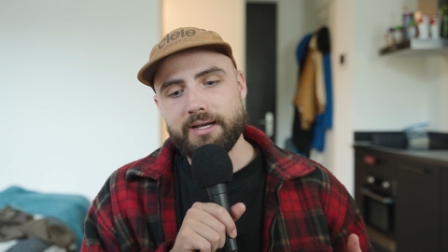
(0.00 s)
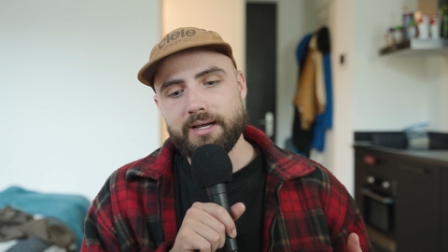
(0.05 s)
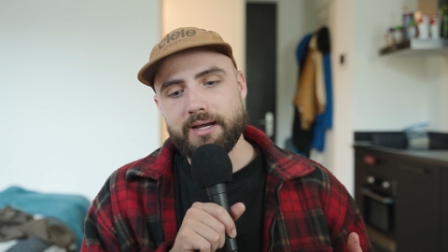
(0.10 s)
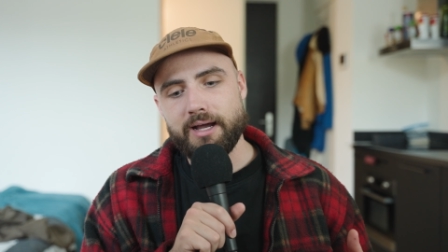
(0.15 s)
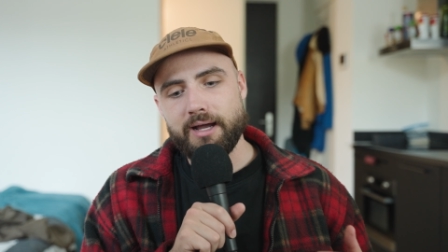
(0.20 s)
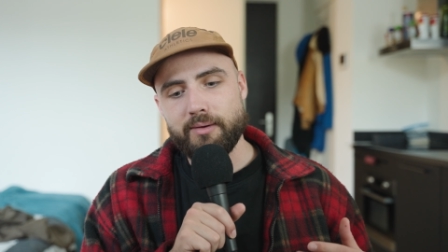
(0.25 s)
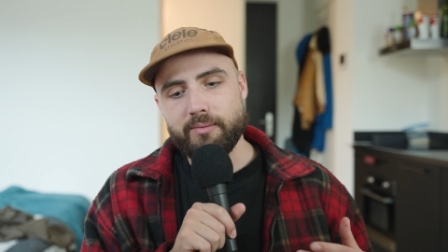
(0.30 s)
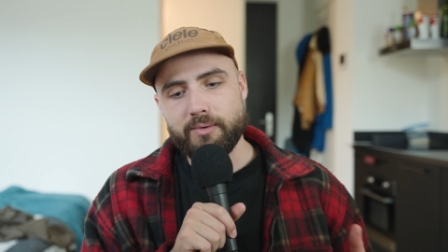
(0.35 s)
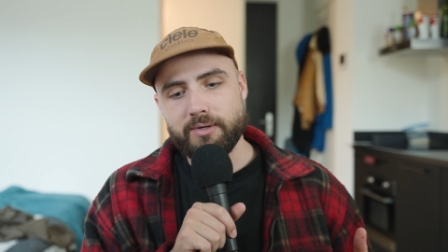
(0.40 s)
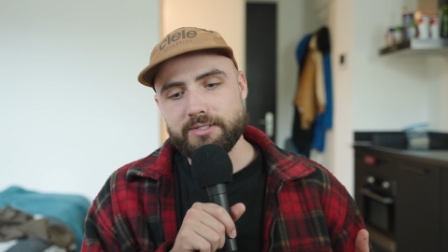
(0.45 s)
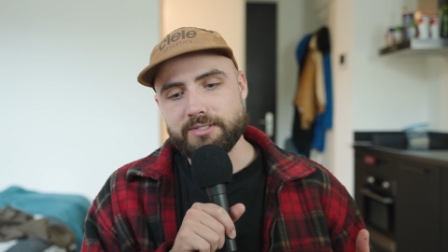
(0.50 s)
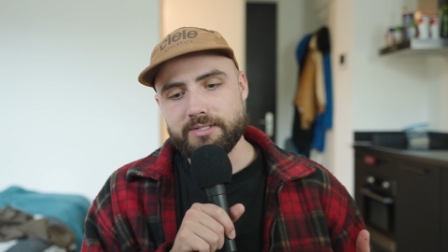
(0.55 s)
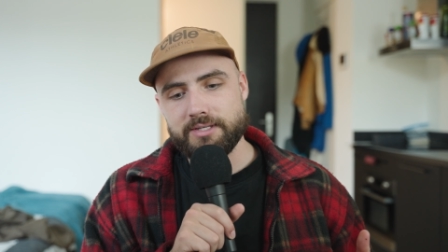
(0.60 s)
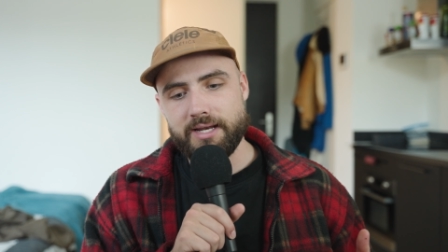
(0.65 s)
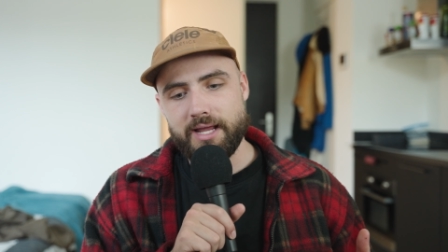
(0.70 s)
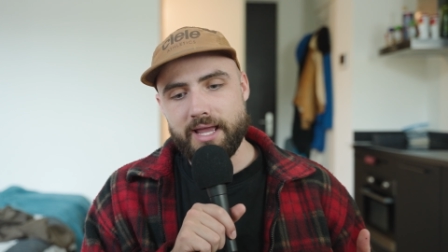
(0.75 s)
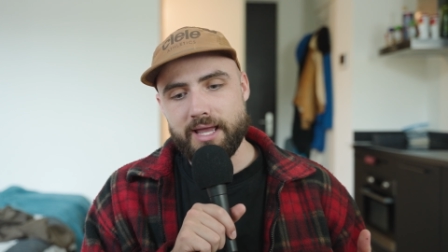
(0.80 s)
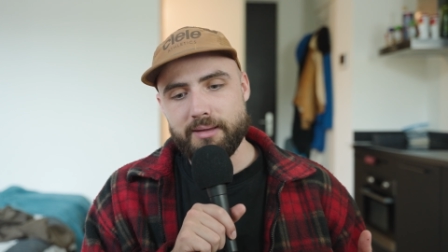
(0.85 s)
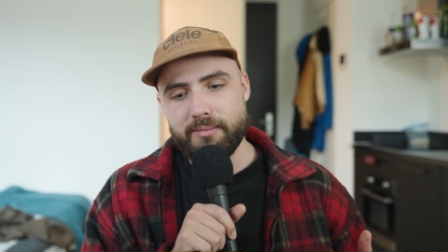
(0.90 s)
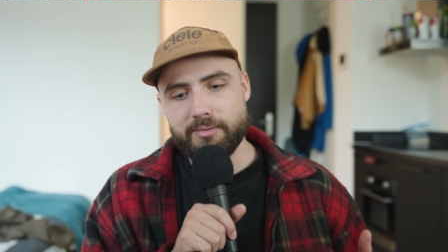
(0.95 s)
I
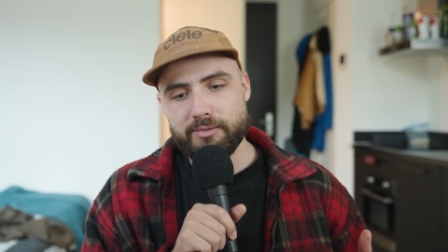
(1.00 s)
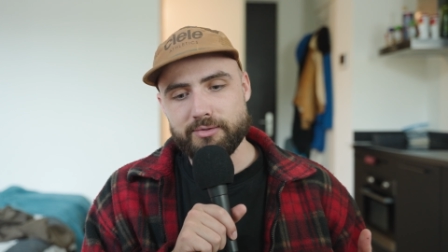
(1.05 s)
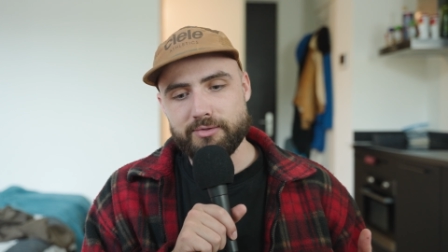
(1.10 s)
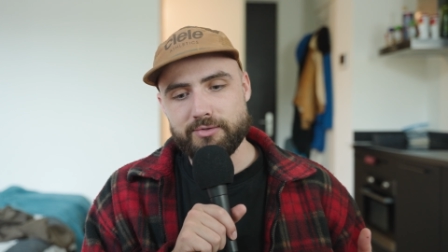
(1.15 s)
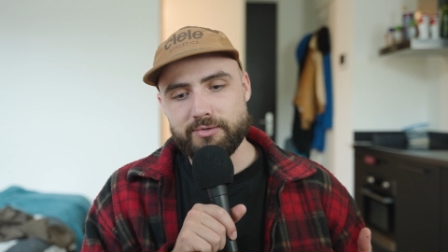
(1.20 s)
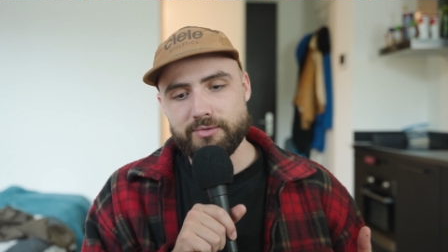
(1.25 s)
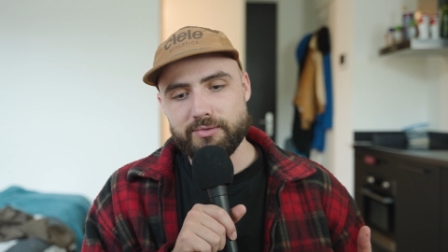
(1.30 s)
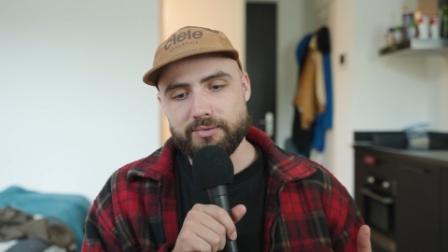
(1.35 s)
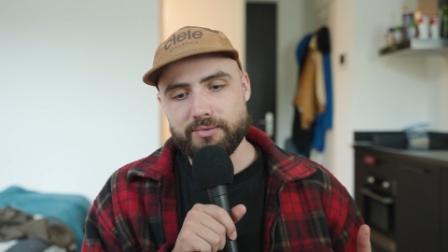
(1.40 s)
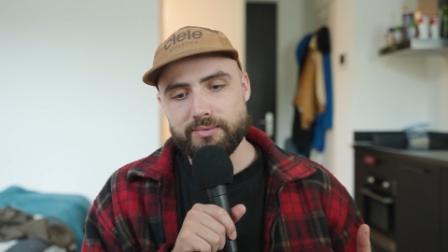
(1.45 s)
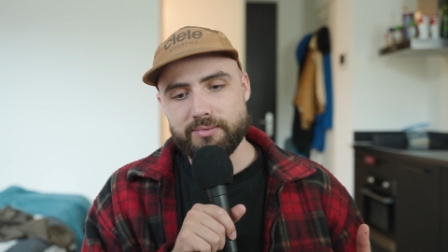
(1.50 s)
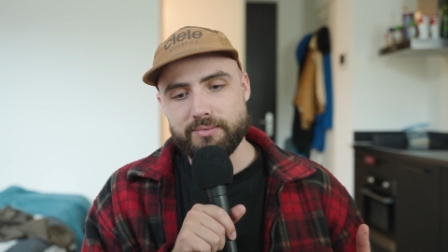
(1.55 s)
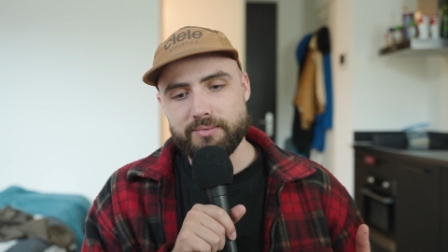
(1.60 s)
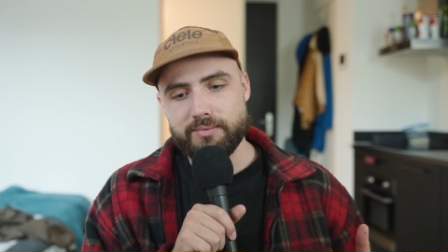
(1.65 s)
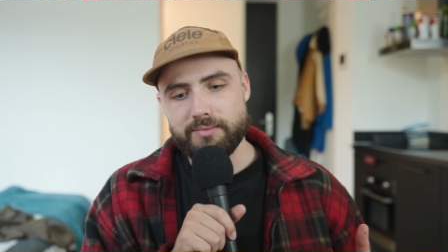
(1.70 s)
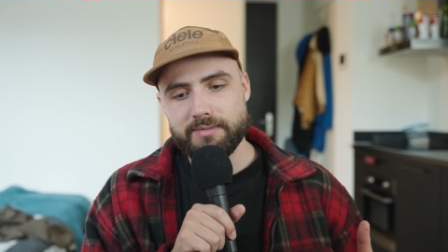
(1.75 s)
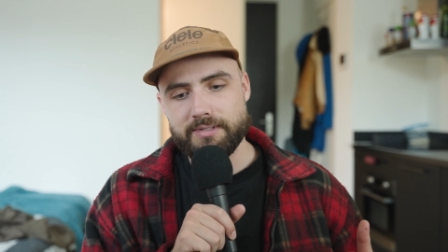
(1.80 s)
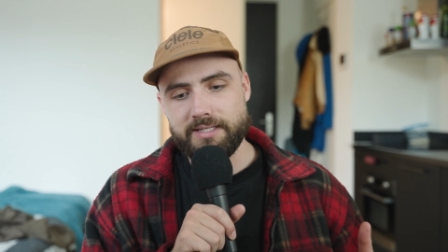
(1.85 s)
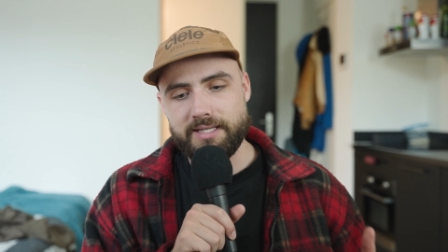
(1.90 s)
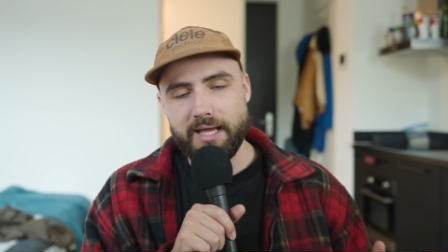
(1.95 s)
wasn't able
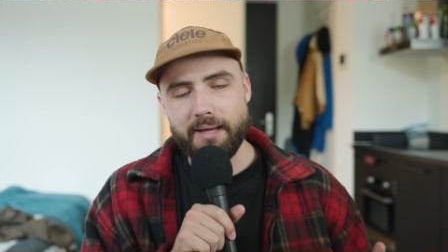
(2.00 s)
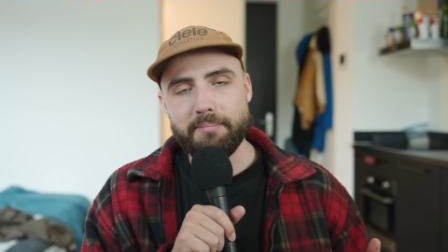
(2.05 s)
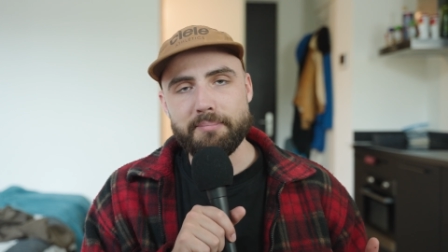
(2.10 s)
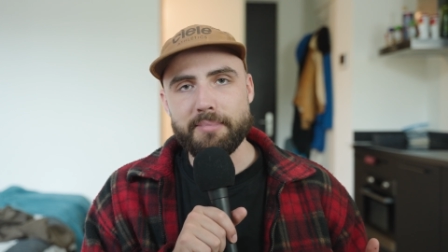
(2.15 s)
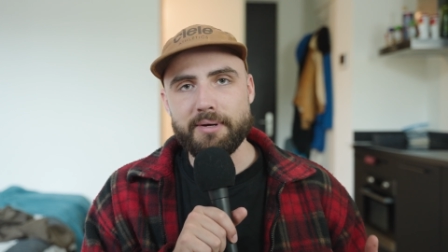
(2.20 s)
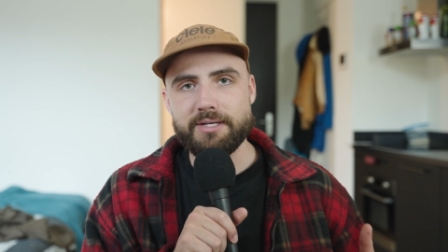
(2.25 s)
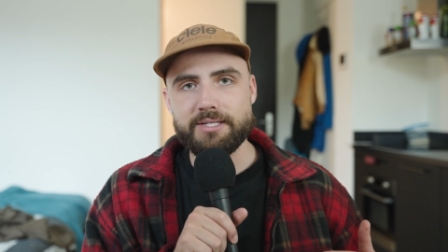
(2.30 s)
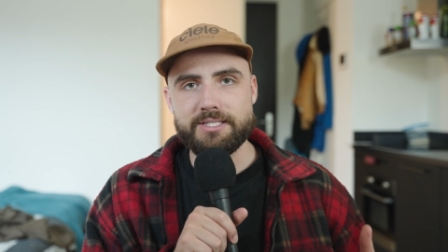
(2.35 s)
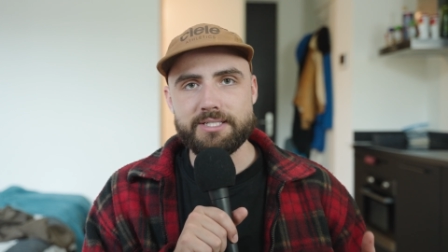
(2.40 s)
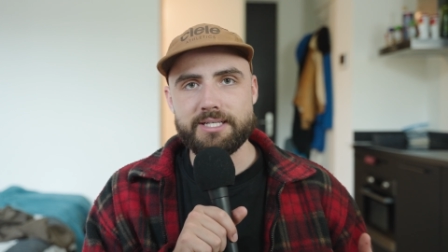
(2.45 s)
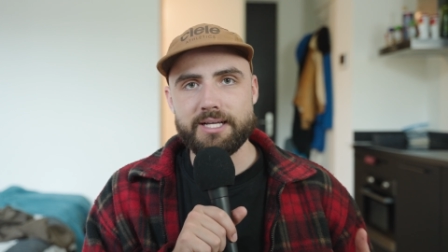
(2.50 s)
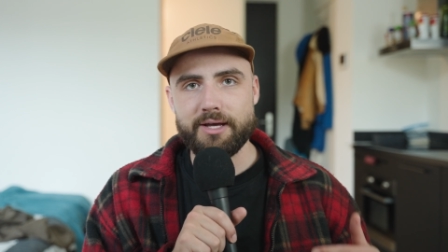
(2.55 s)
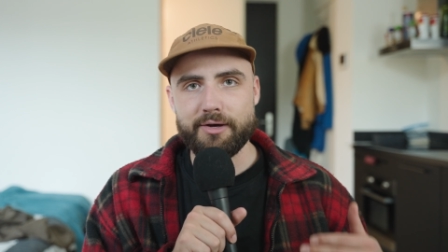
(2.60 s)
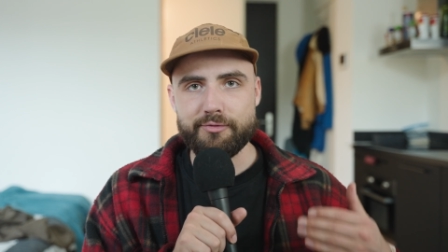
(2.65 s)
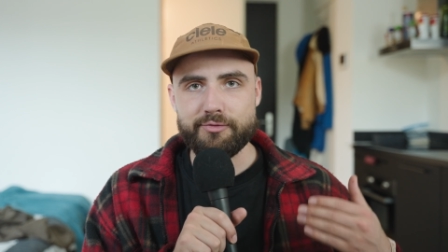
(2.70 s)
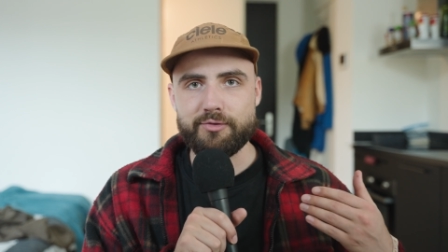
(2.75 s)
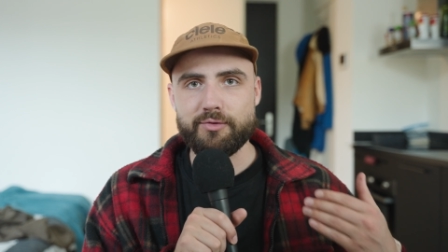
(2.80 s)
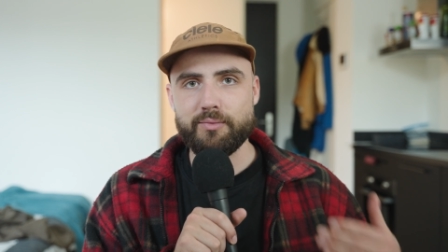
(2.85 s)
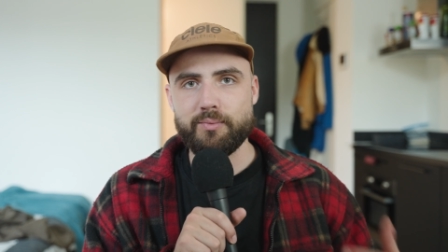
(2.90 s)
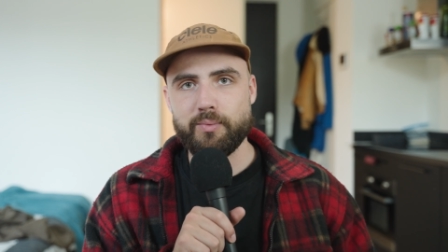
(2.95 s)
to get
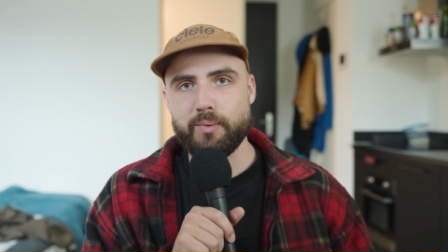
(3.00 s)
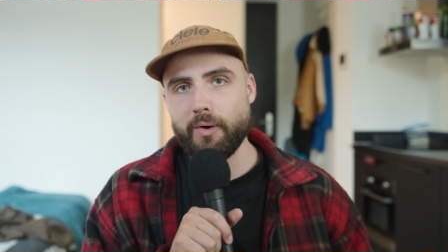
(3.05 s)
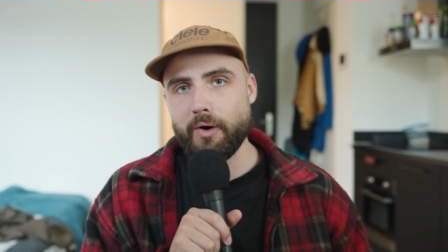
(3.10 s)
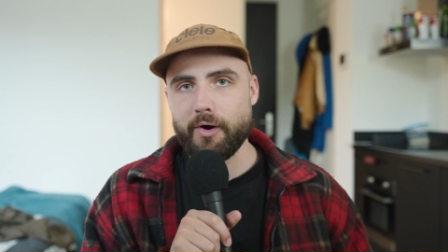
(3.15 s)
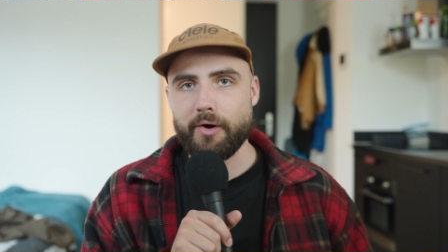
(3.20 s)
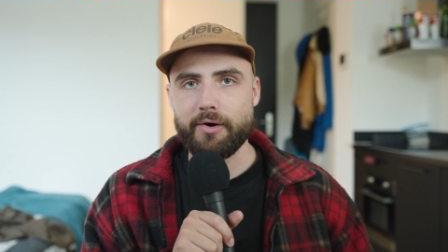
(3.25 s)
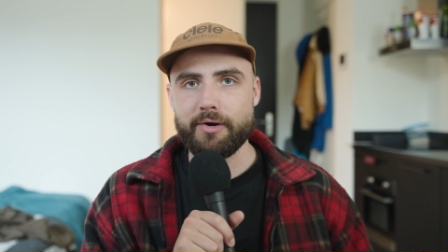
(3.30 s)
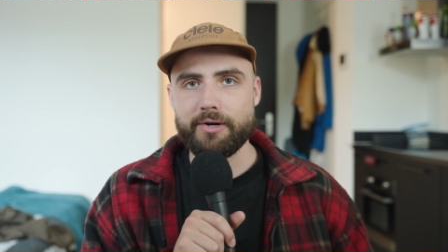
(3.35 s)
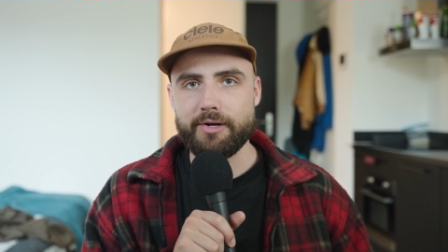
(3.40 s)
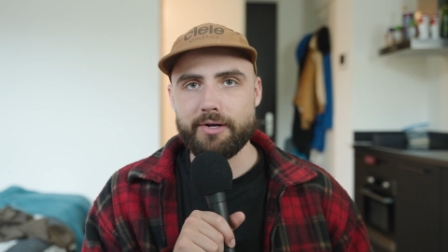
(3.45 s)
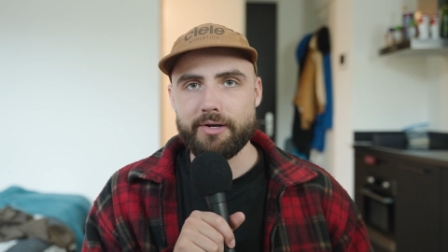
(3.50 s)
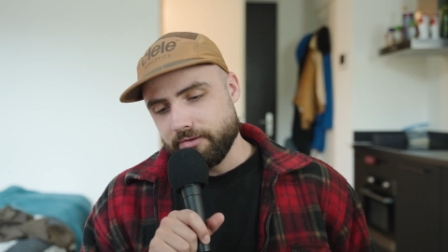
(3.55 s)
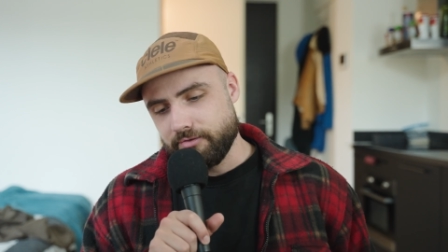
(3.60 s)
myself to work.